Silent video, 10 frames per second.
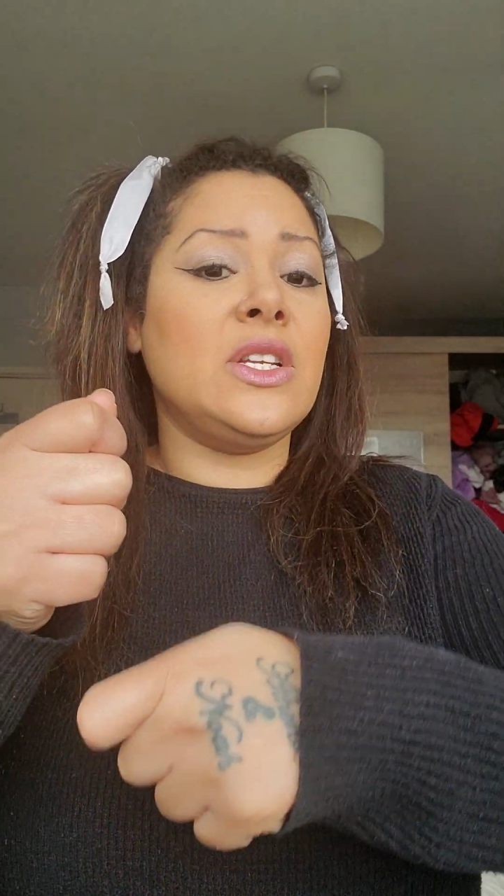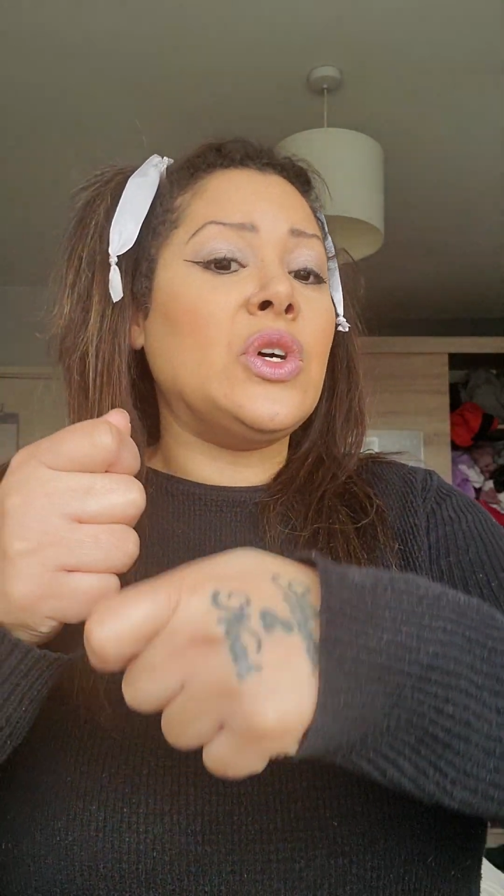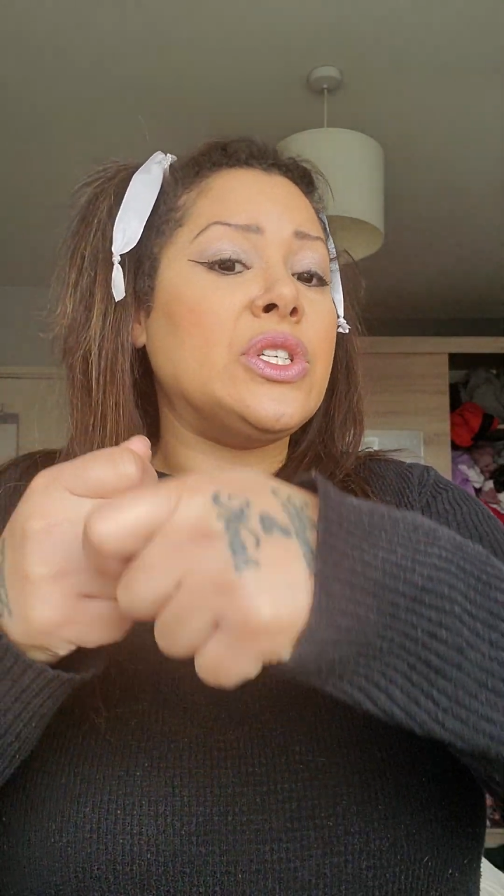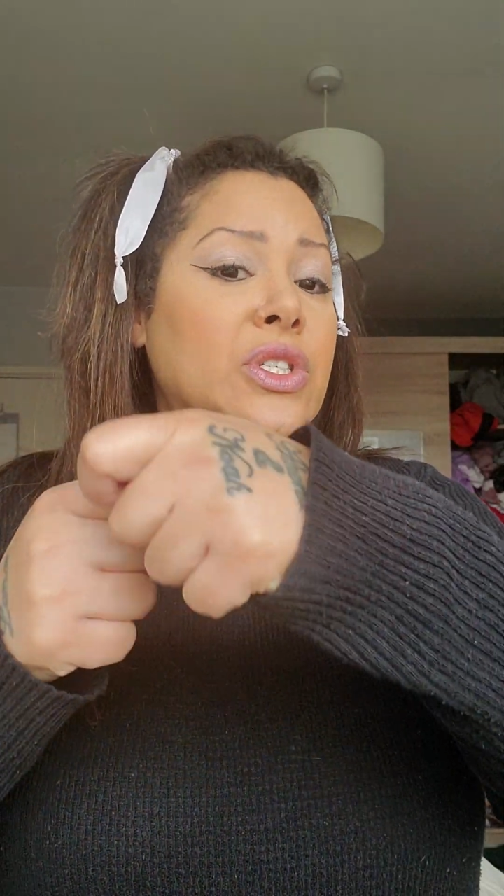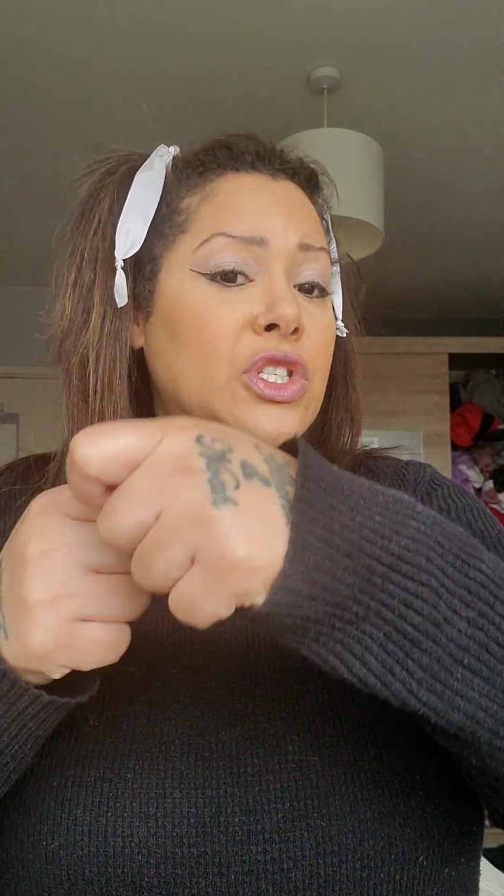
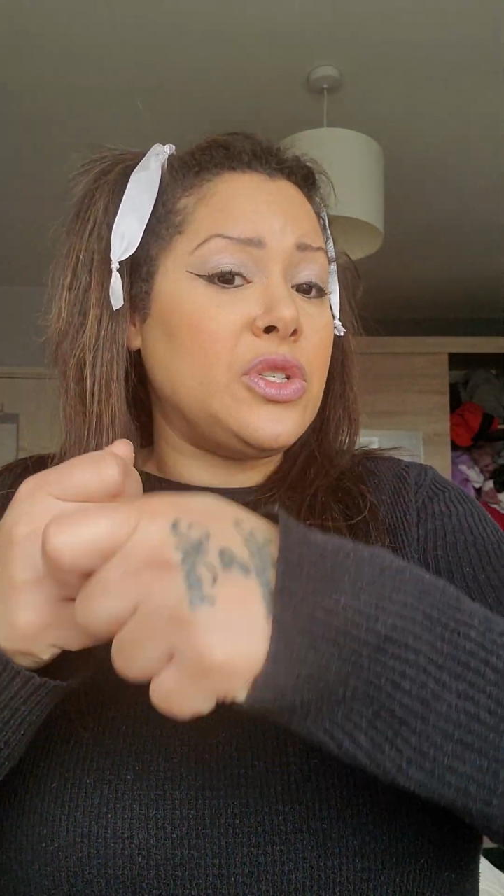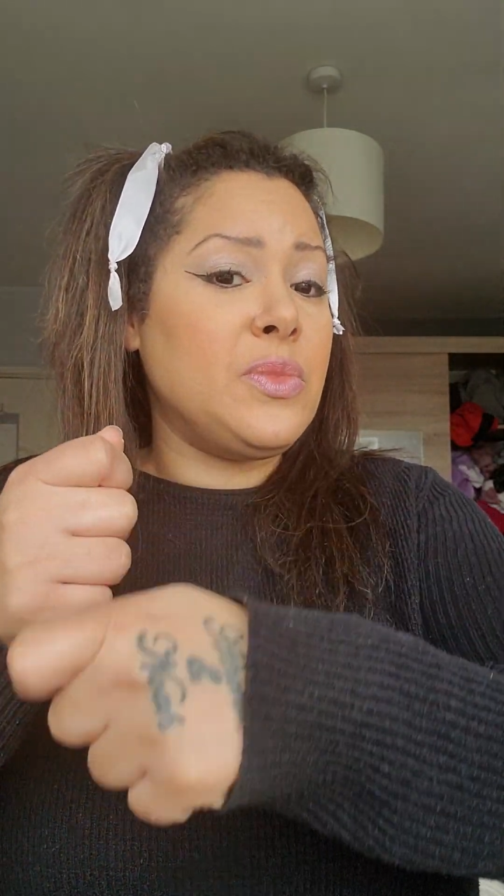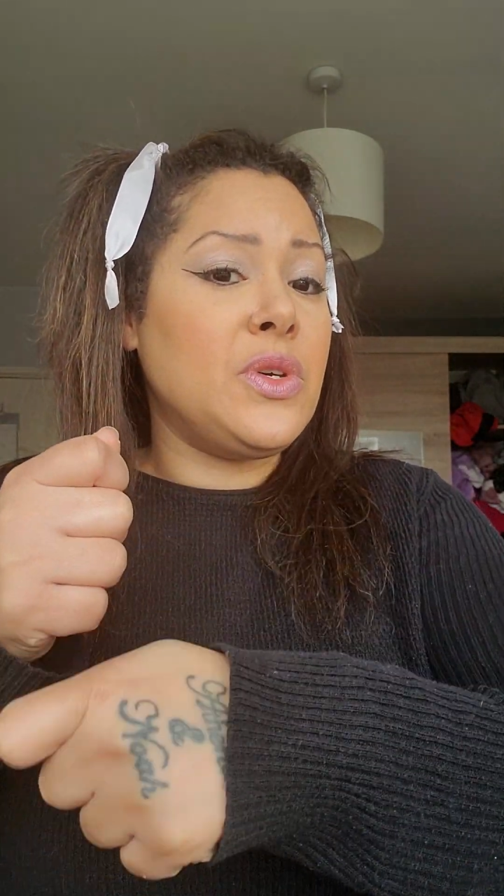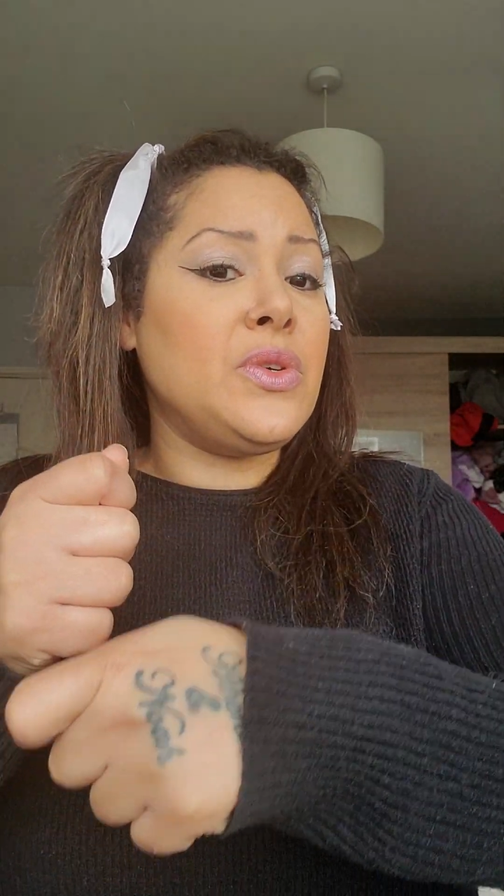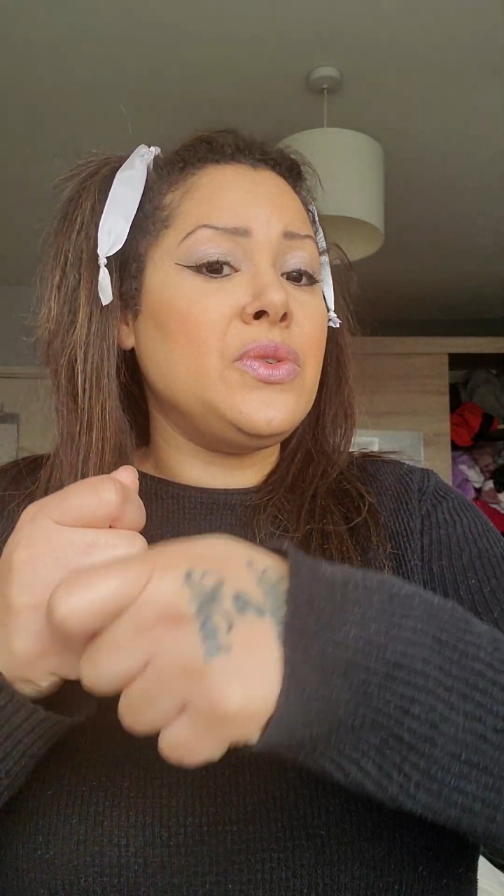nice and
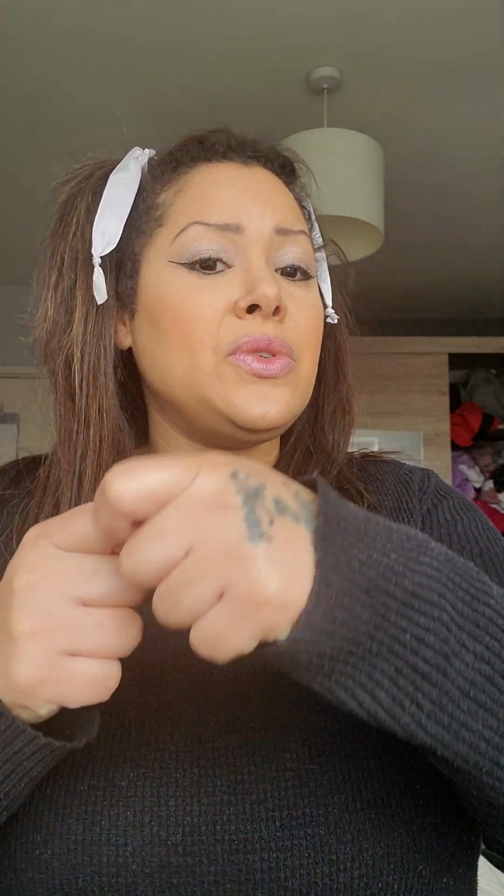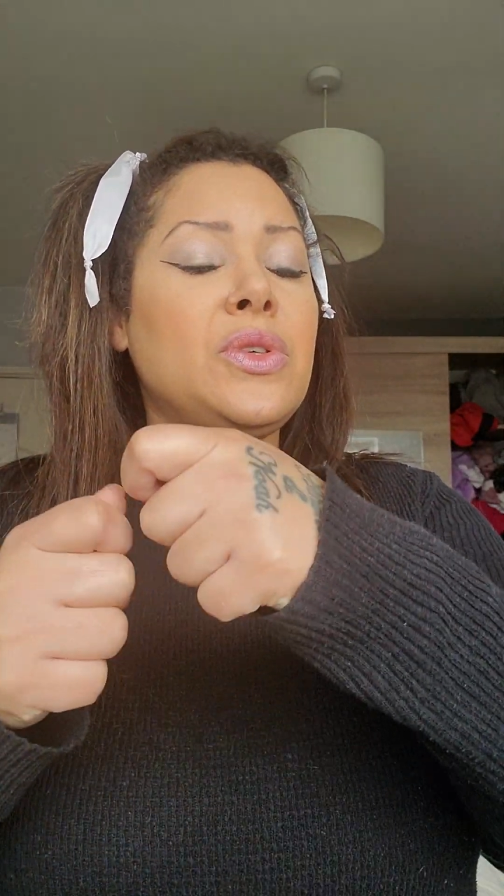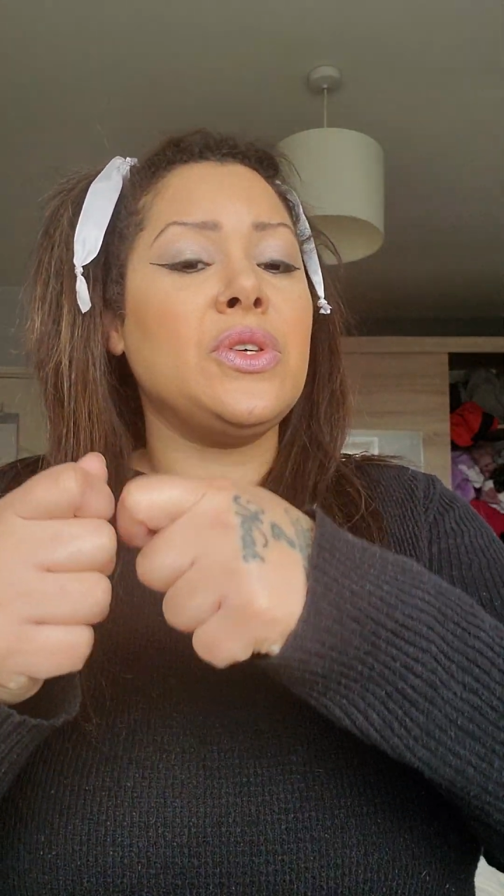smooth.